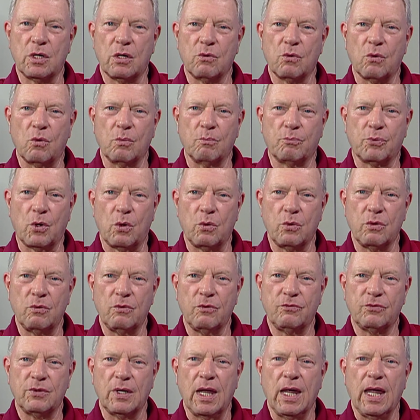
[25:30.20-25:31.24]
grown
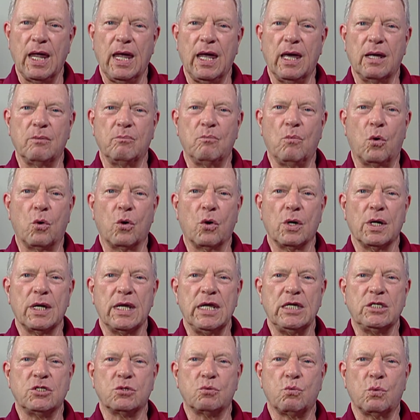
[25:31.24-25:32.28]
produce and more
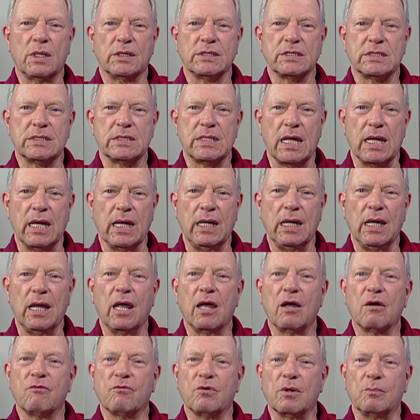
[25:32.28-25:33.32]
each Wednesday
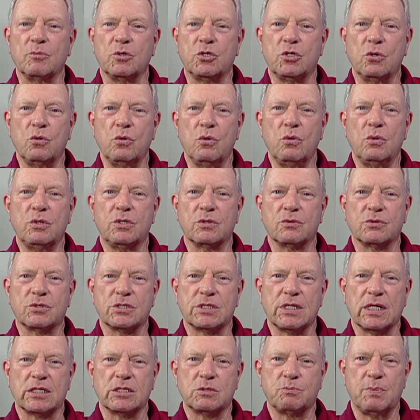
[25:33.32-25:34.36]
from 2 to
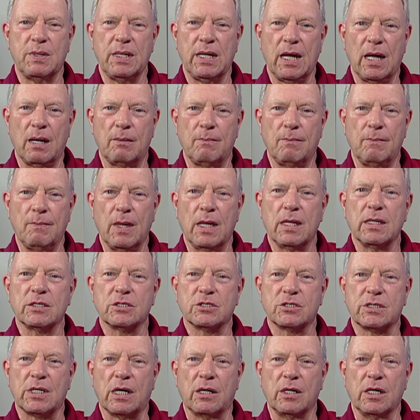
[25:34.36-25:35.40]
6 p.m.
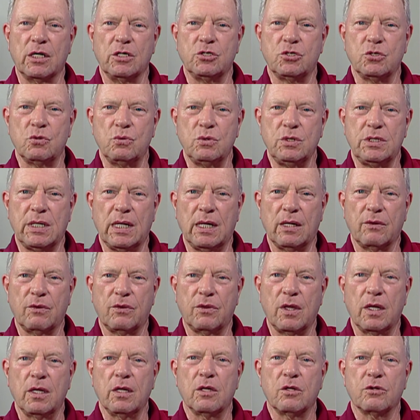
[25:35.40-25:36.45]
starting June 10th
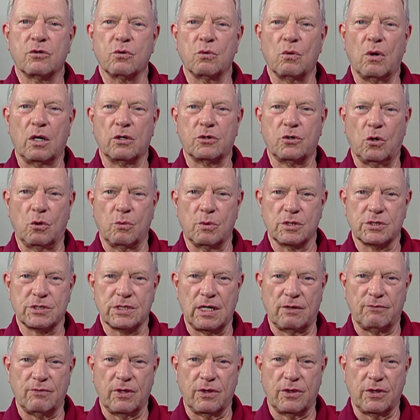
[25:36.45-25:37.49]
through October
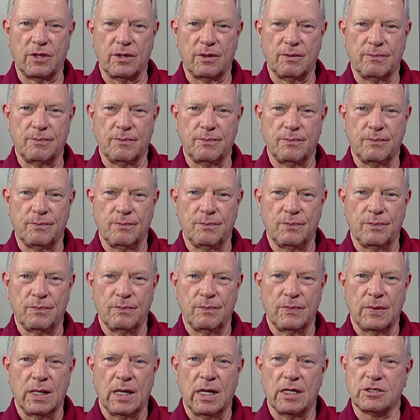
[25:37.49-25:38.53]
7th.
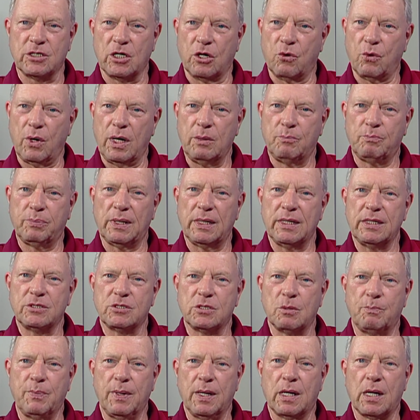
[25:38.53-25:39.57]
It's a great place to
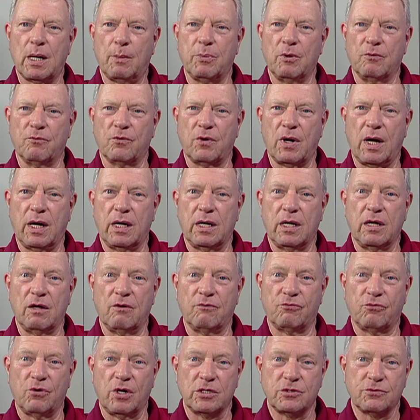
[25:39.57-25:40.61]
pick up a variety of
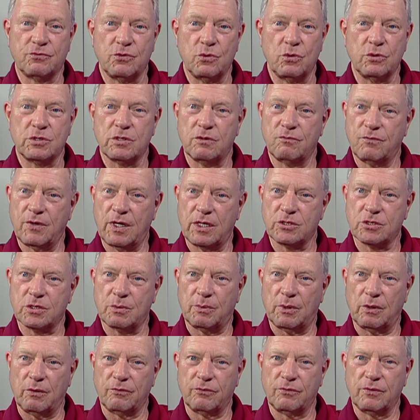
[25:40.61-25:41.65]
fresh fruits and
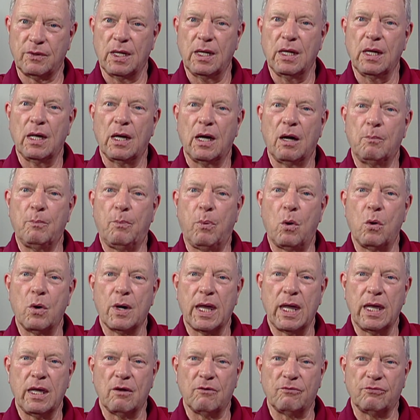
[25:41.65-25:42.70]
vegetables, a
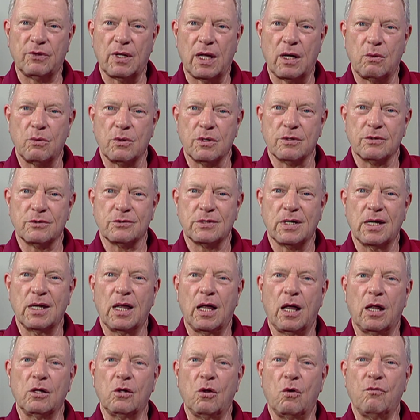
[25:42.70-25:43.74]
bouquet of flowers,
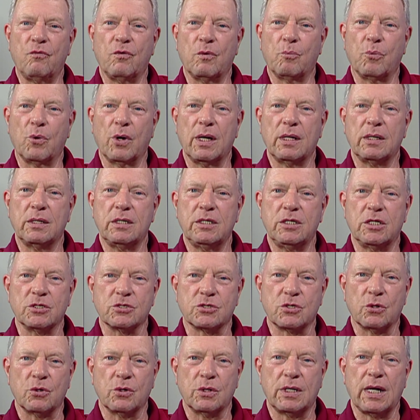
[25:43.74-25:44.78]
a loaf of bread,
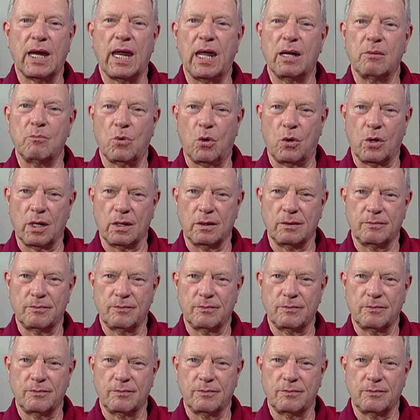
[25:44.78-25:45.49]
dessert, and more.